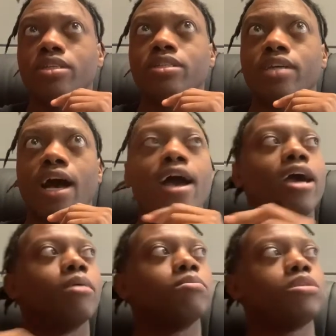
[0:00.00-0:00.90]
So yeah,
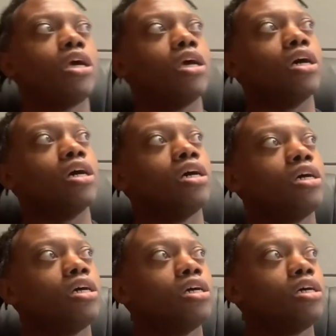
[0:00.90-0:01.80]
they're gonna have to
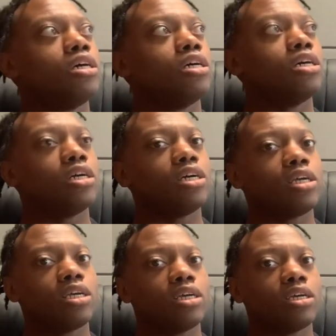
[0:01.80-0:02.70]
really do it,
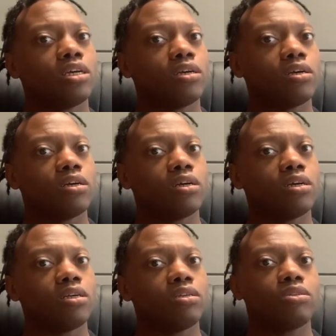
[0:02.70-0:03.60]
make their
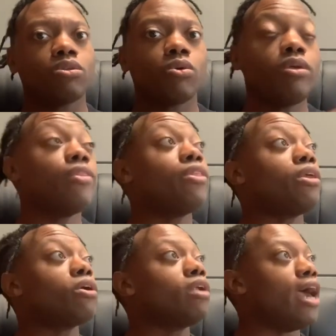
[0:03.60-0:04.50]
money off pay-per-view,
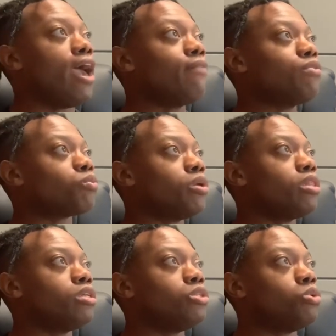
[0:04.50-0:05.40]
because you can't
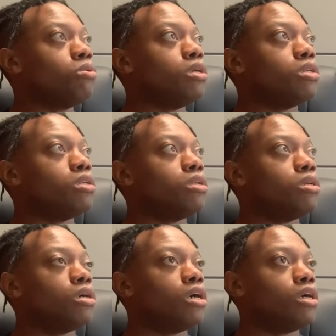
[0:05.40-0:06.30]
like buy tickets during this
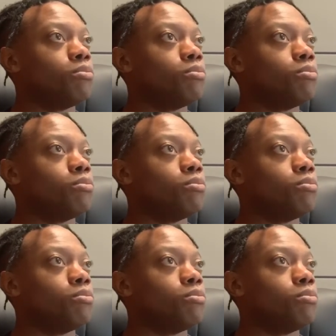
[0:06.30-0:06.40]
time.